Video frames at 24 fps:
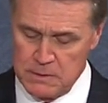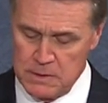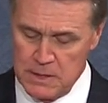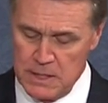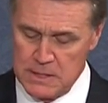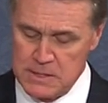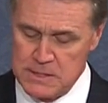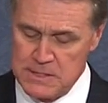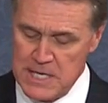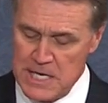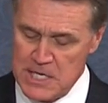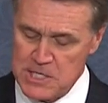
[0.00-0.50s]

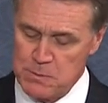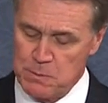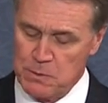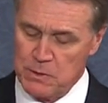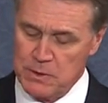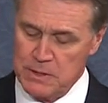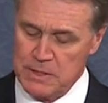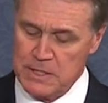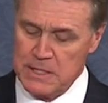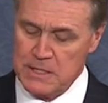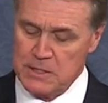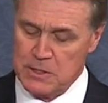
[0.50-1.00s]
and
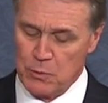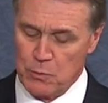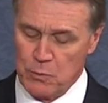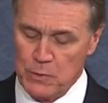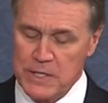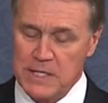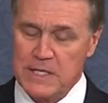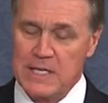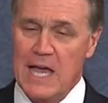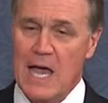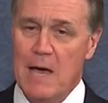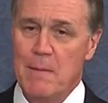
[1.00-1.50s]
desperately need to
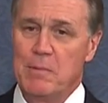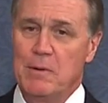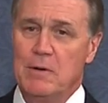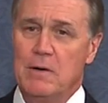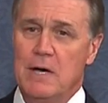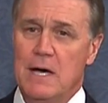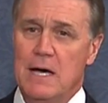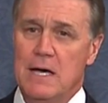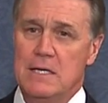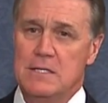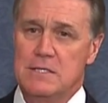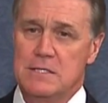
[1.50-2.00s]

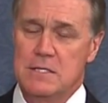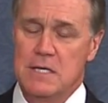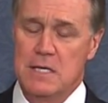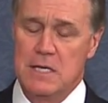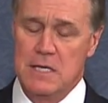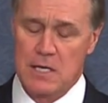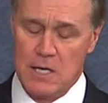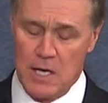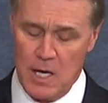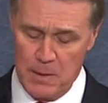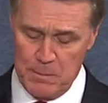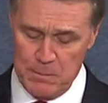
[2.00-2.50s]
recapitalize
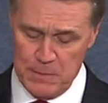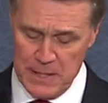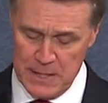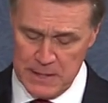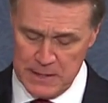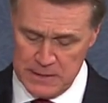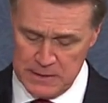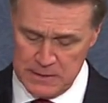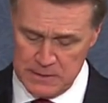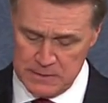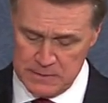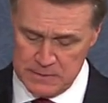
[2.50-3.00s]
and update it.